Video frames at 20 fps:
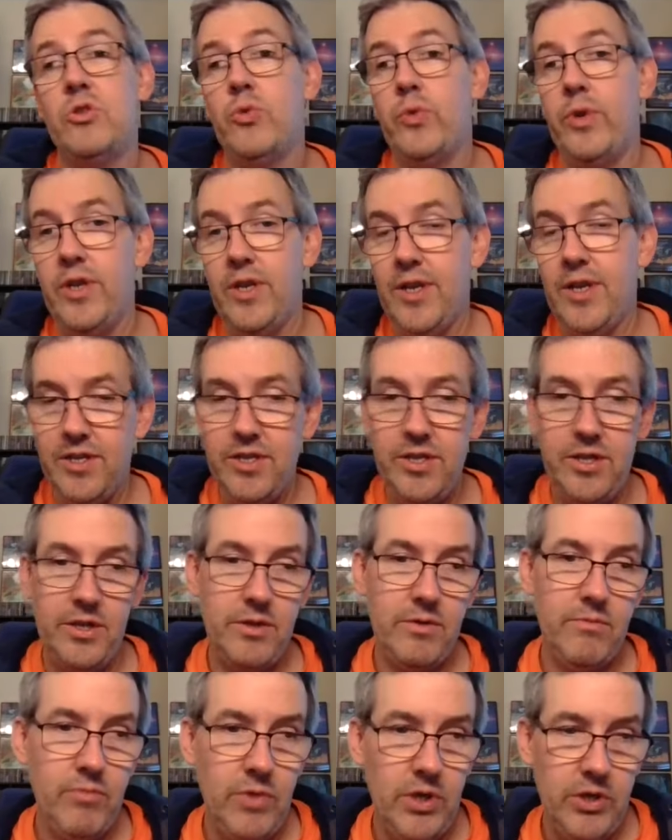is
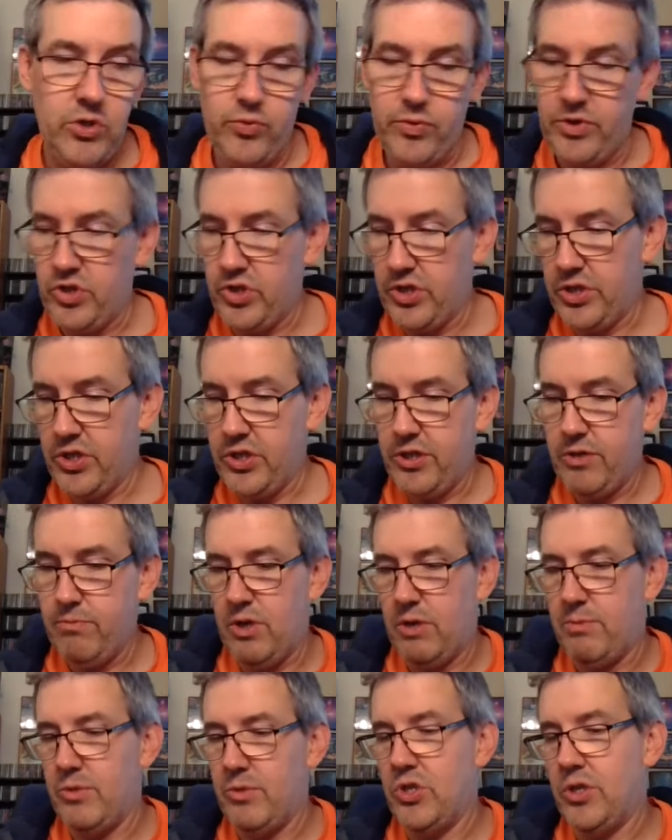2019, not 2016,
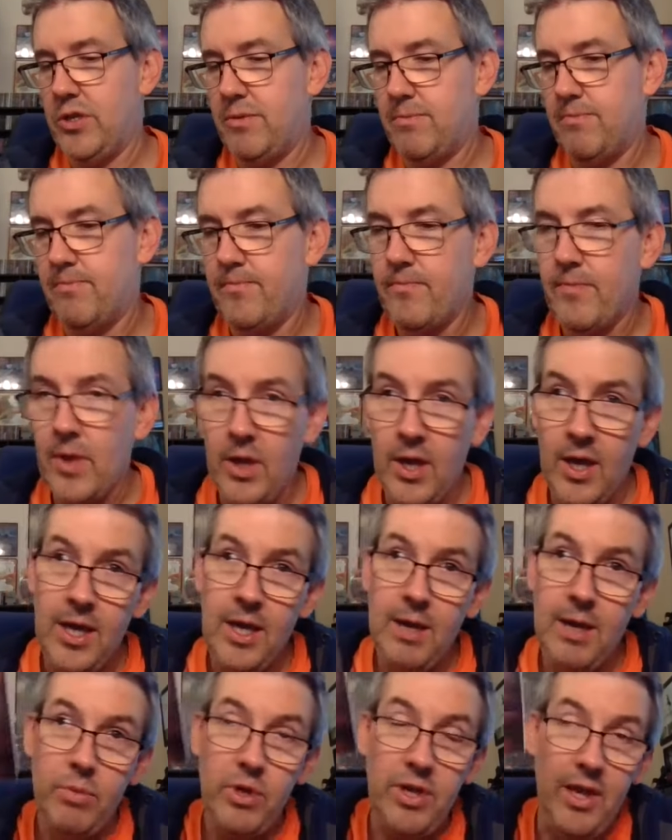my mistake.
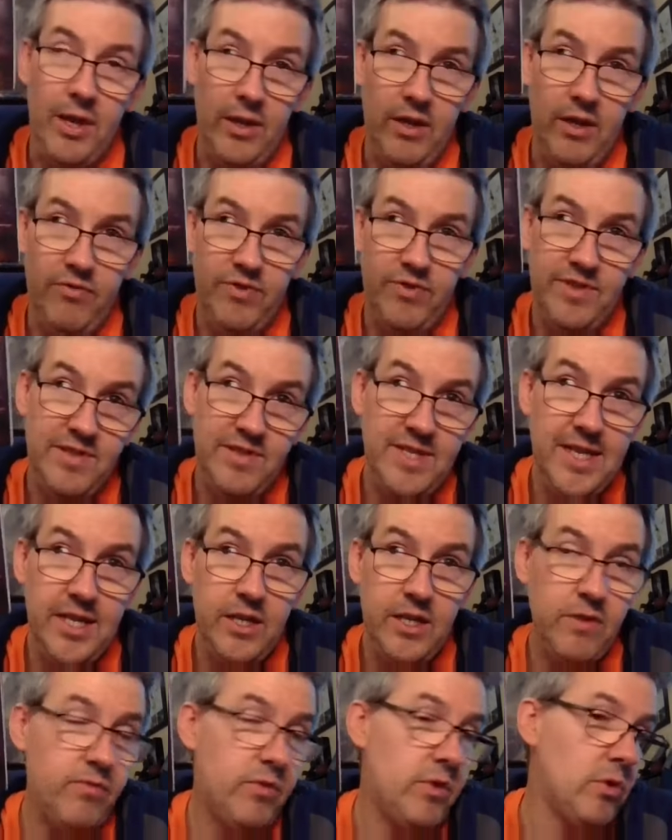But yeah, if it's a
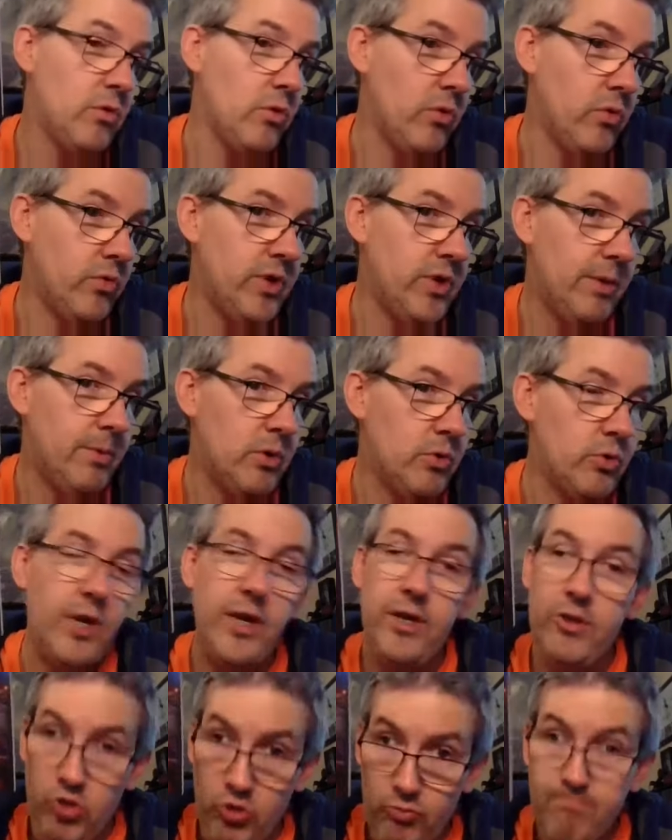CD of the old demo
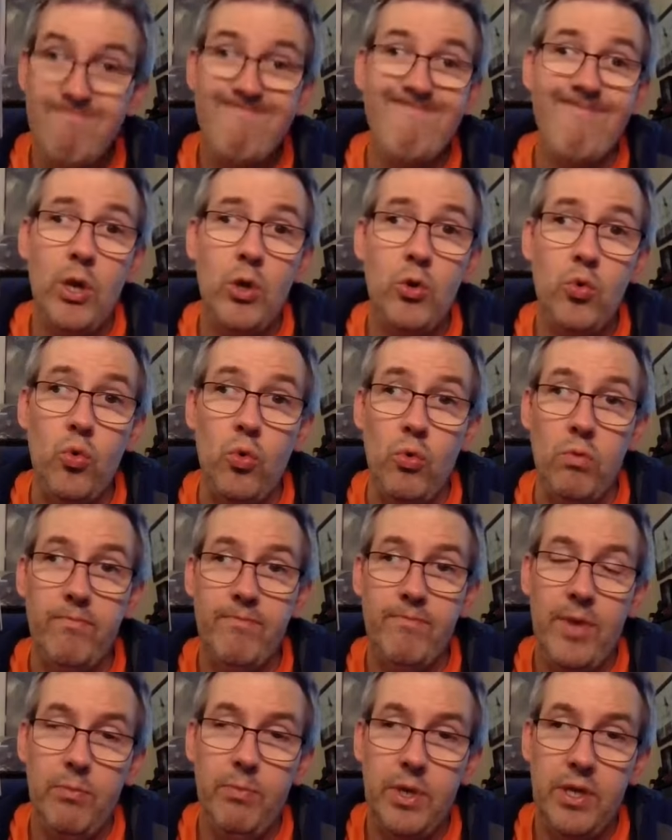tracks, cool,
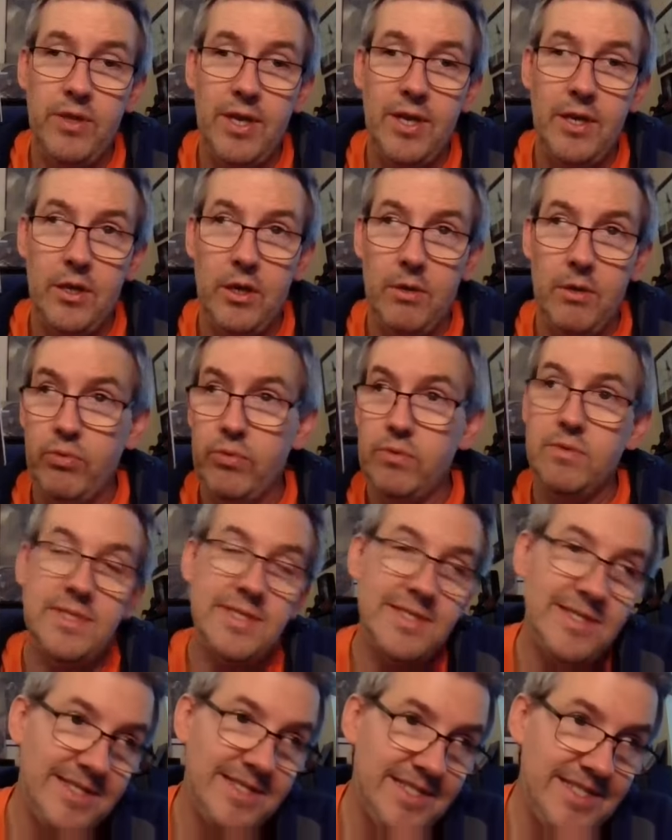I'll pick that up.
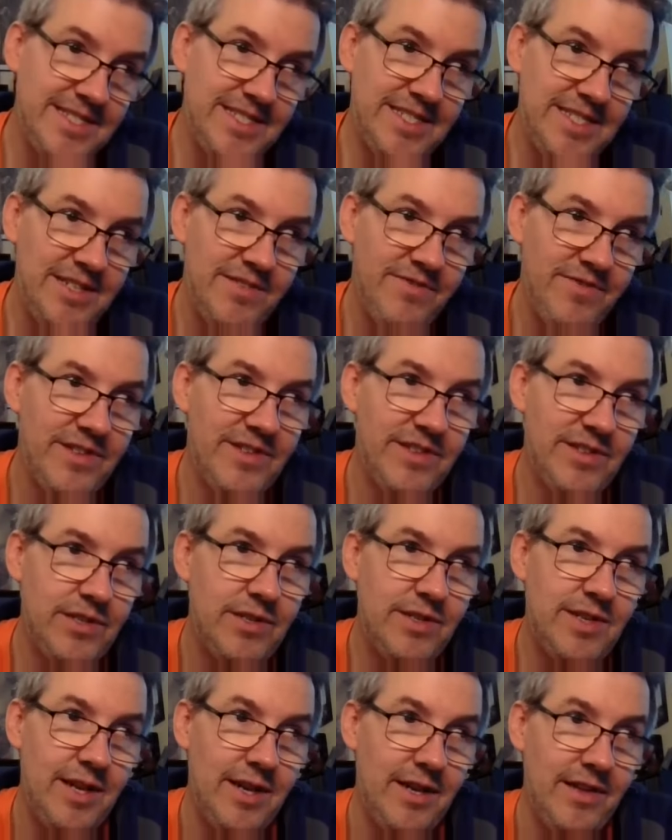If this,
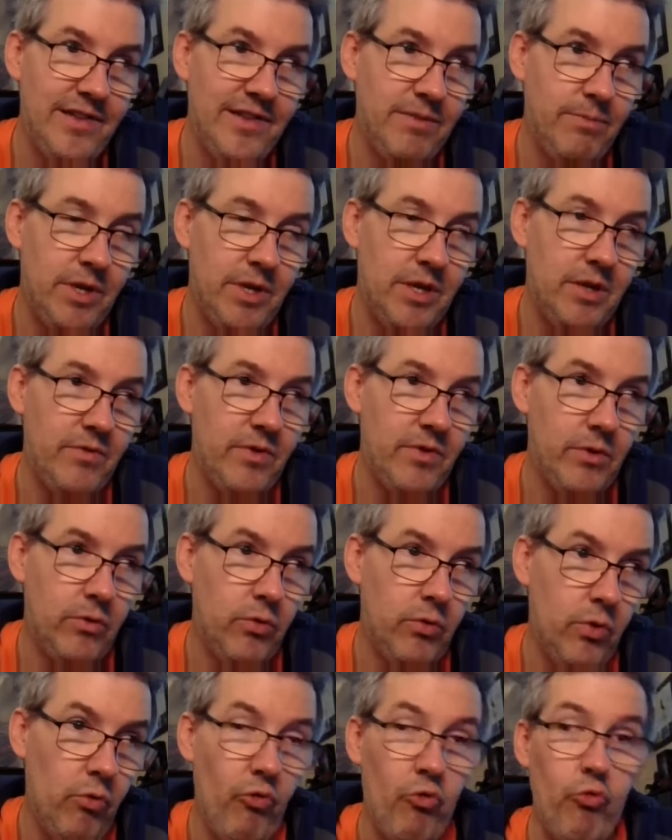is some kind of,
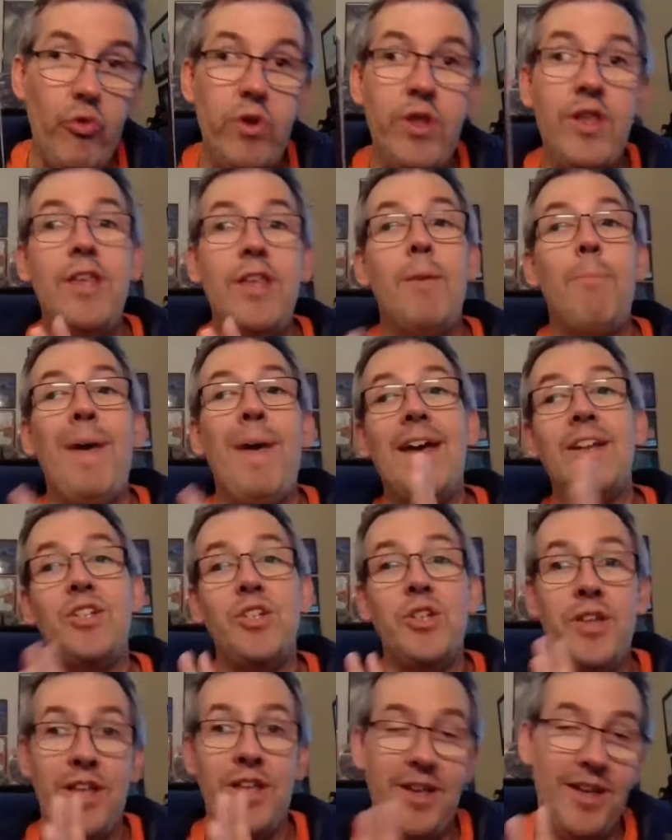
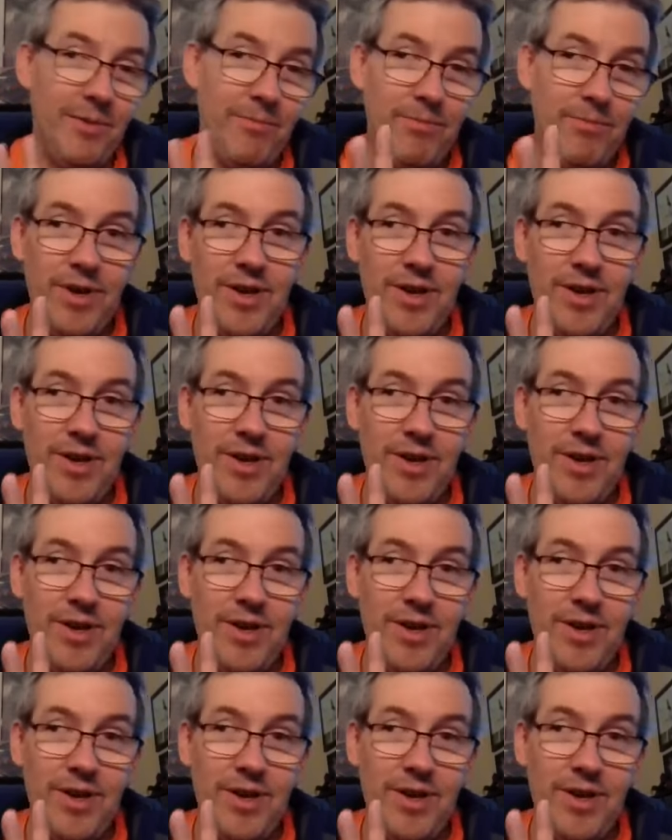reimagining